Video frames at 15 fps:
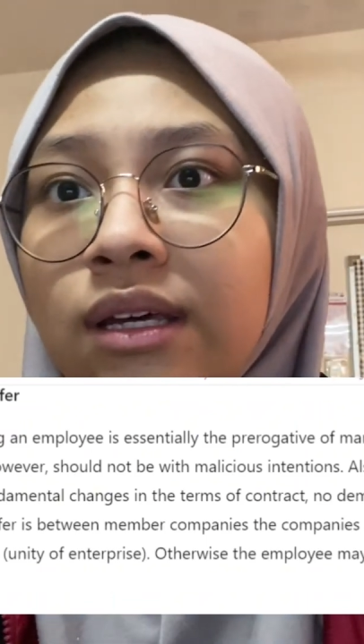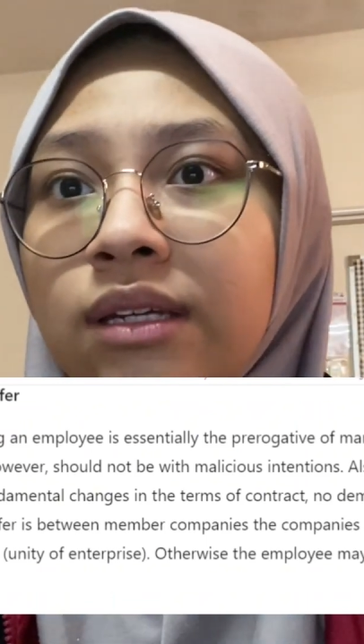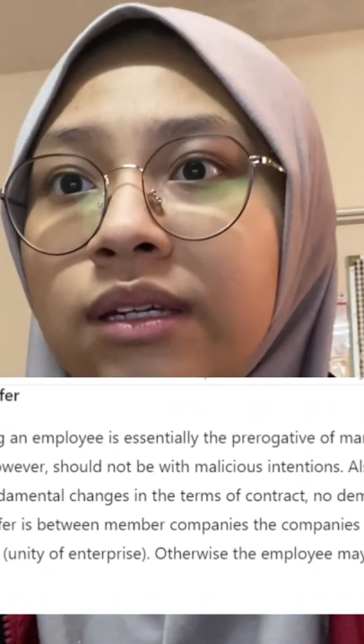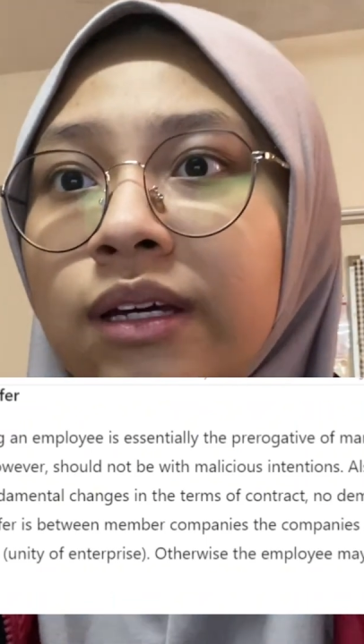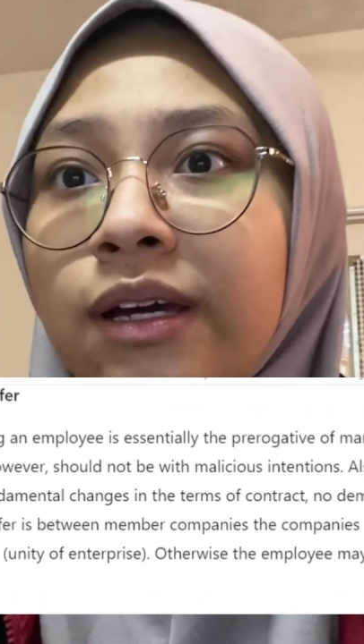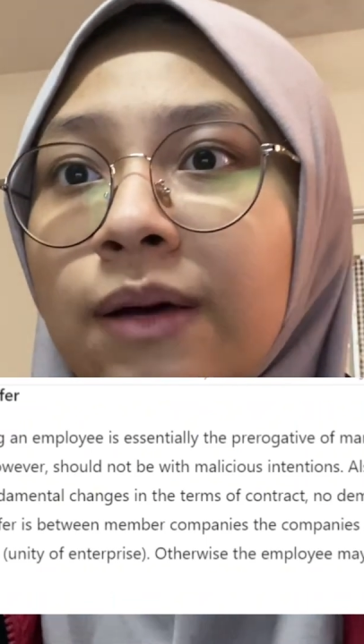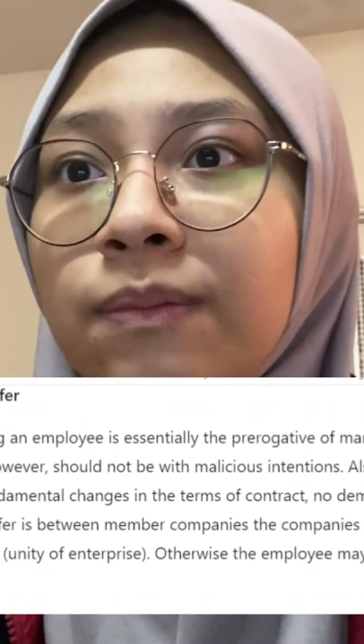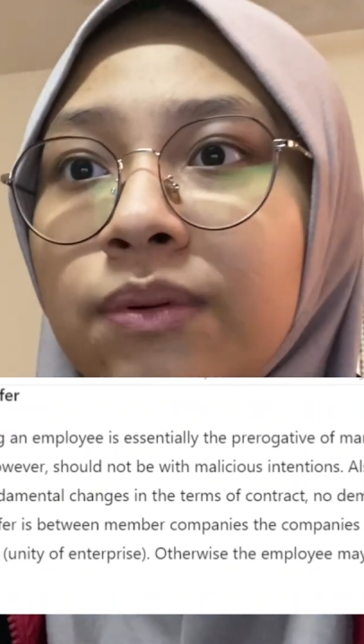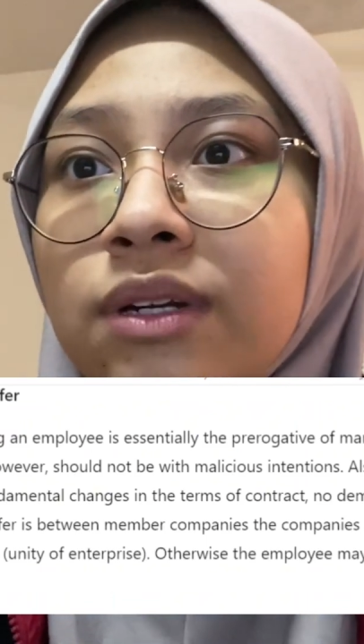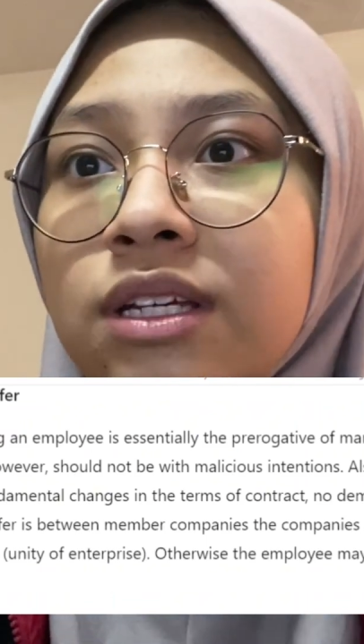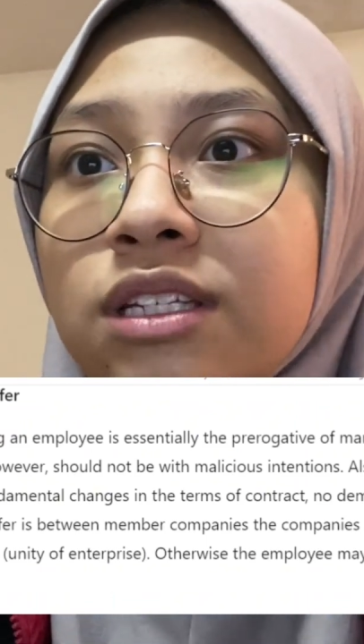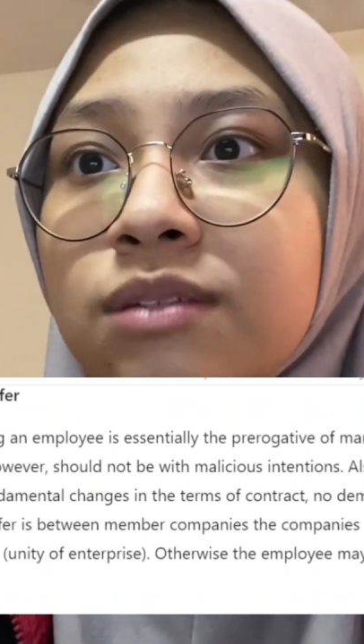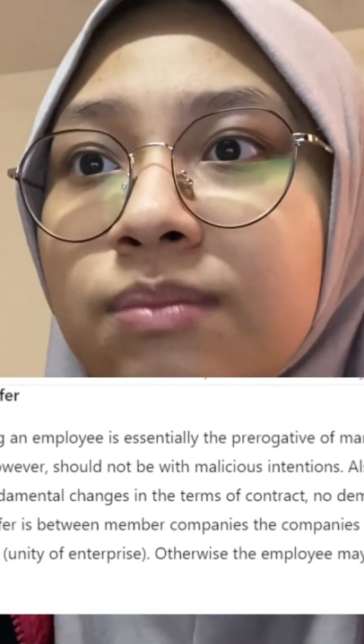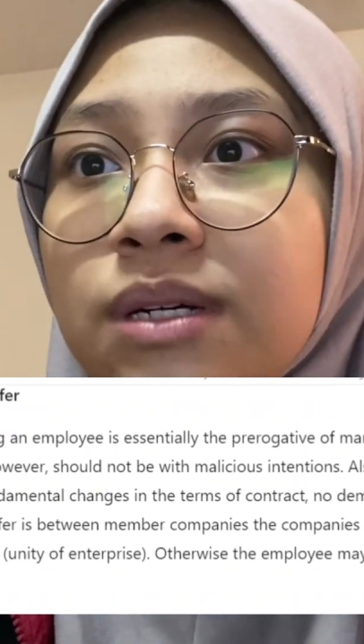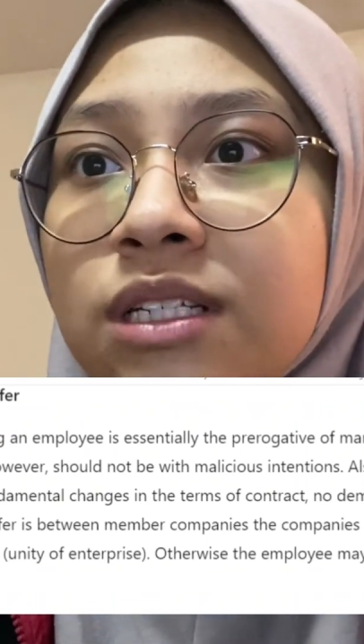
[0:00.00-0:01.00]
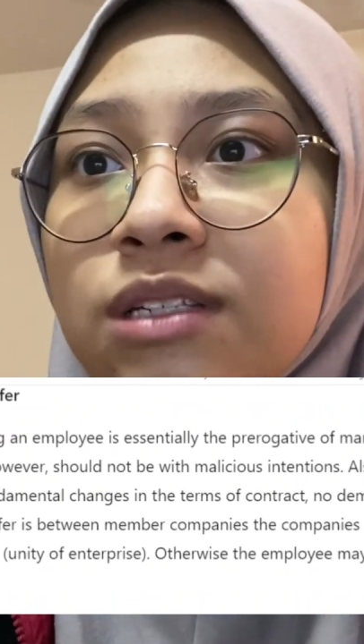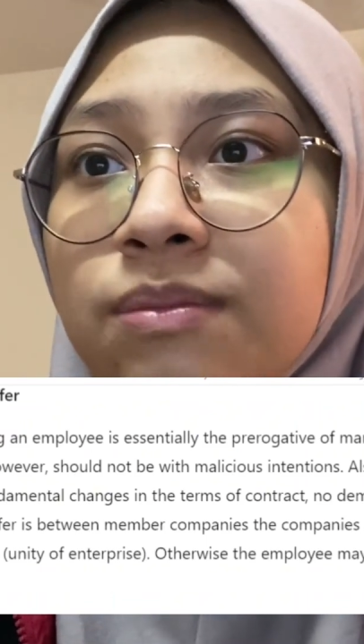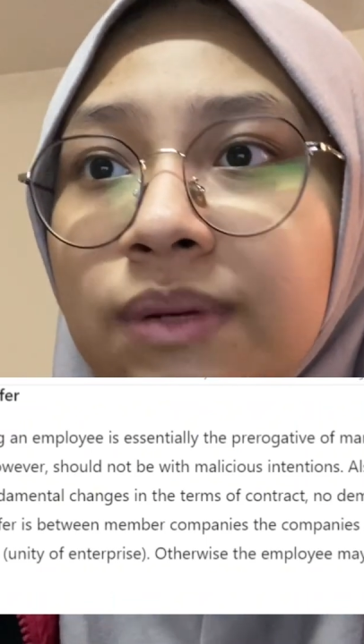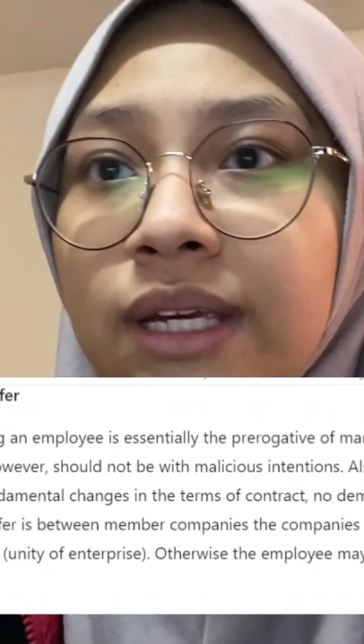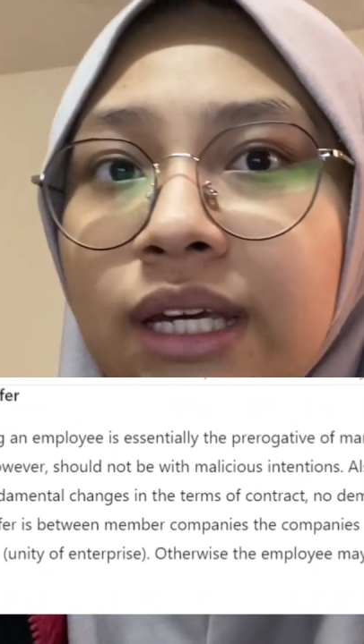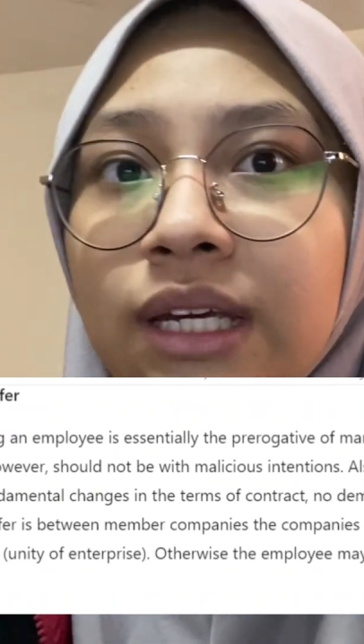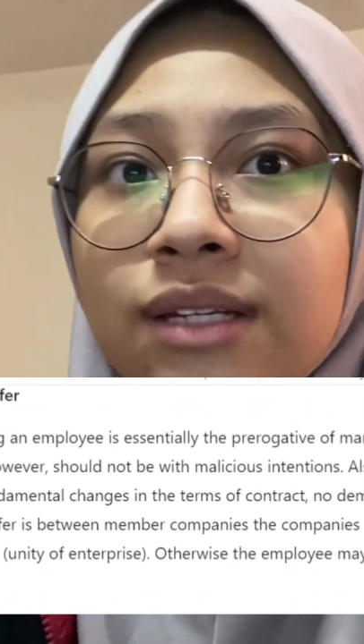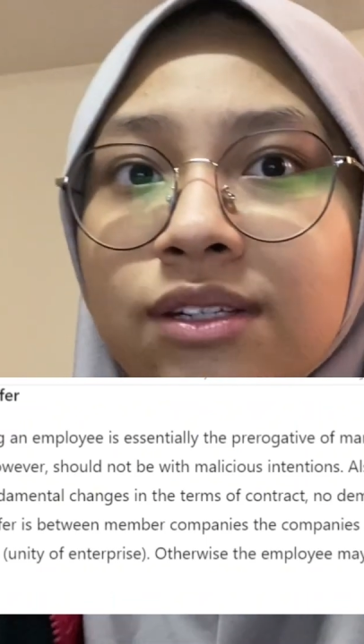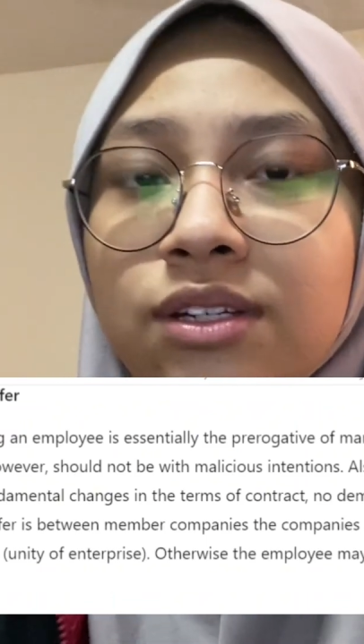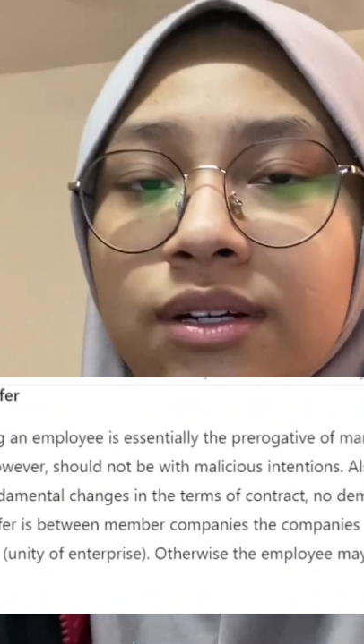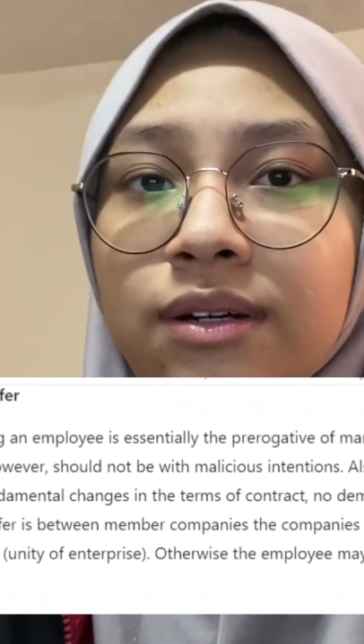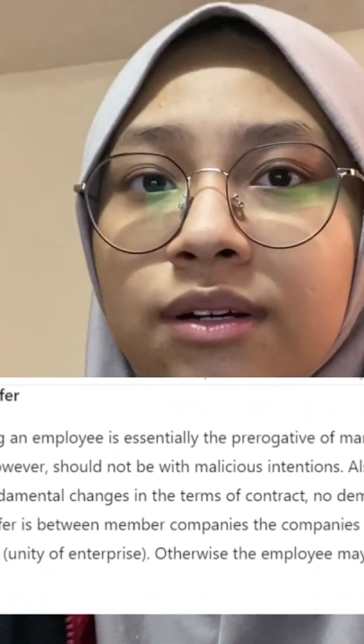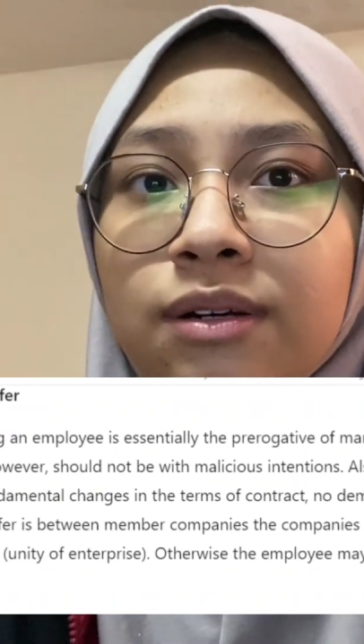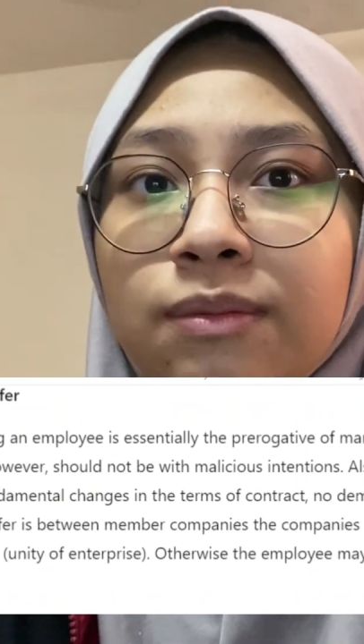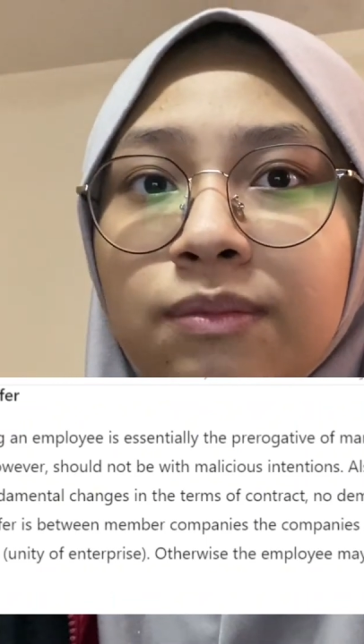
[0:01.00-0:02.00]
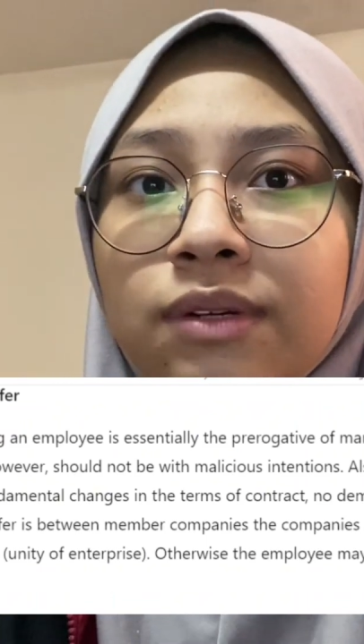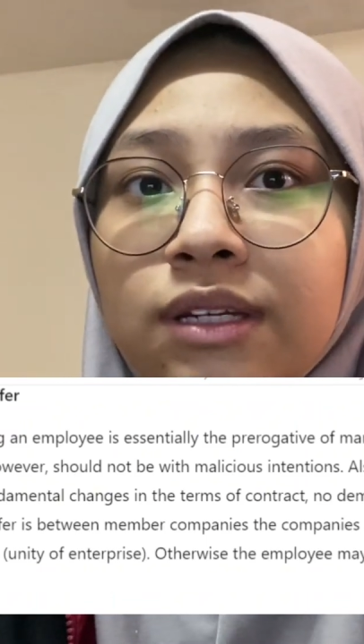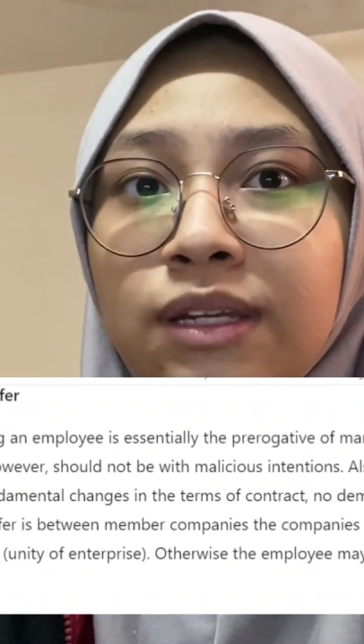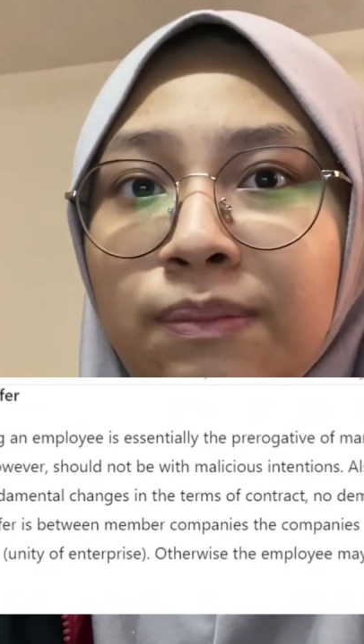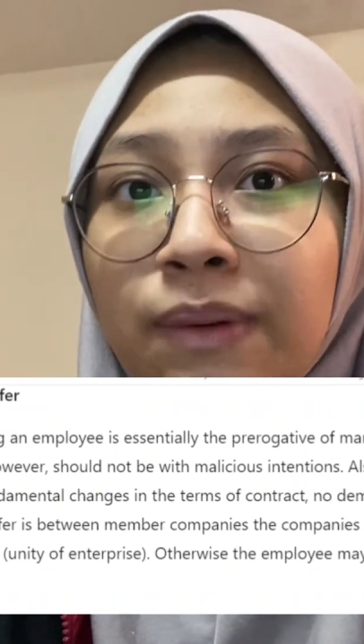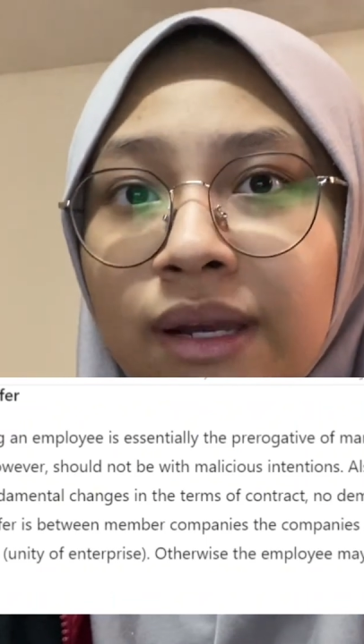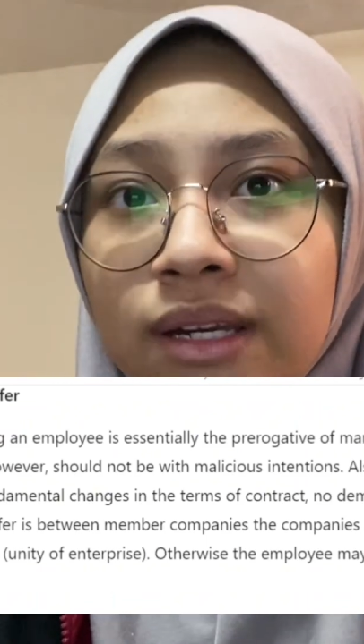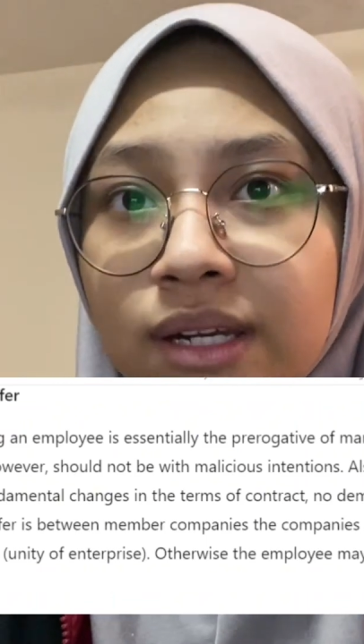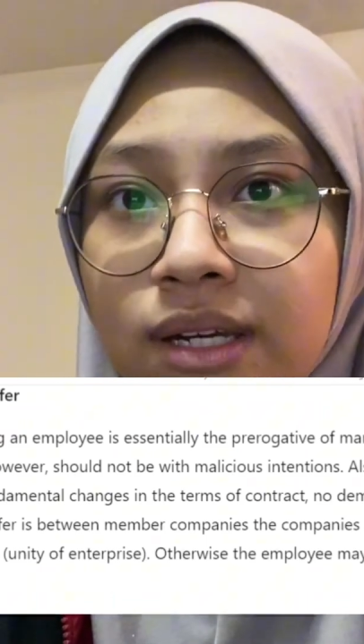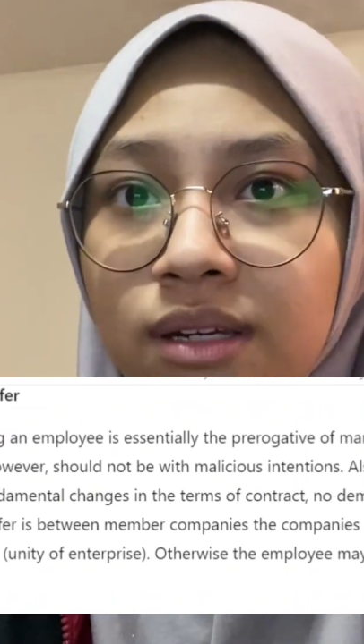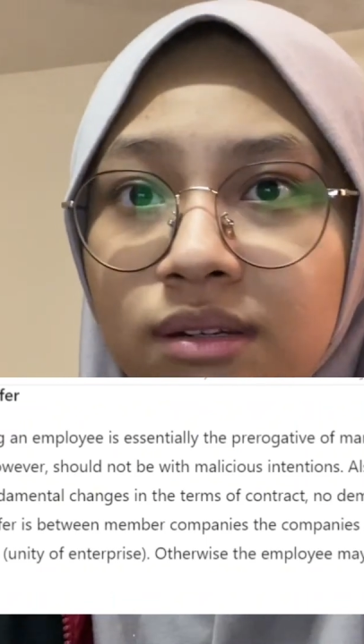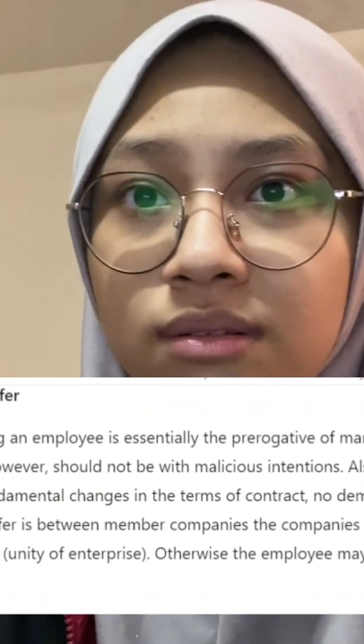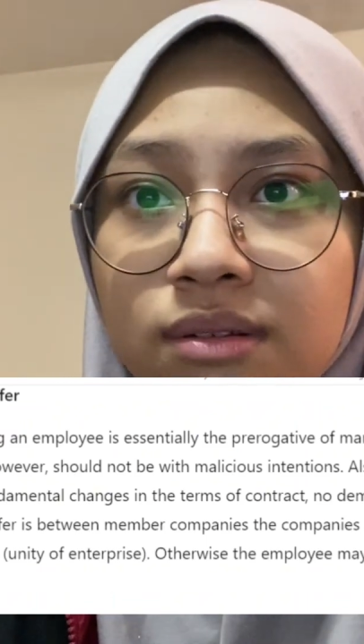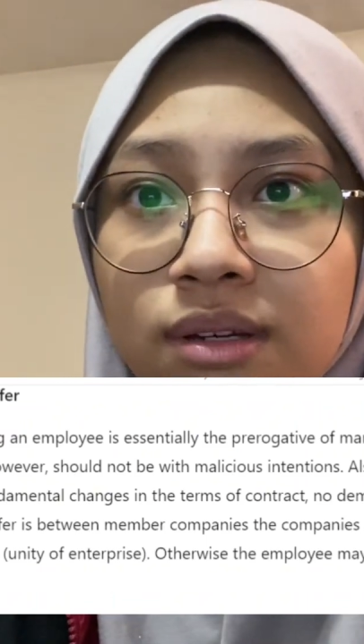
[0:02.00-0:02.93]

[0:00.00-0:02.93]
the companies must be interdependent.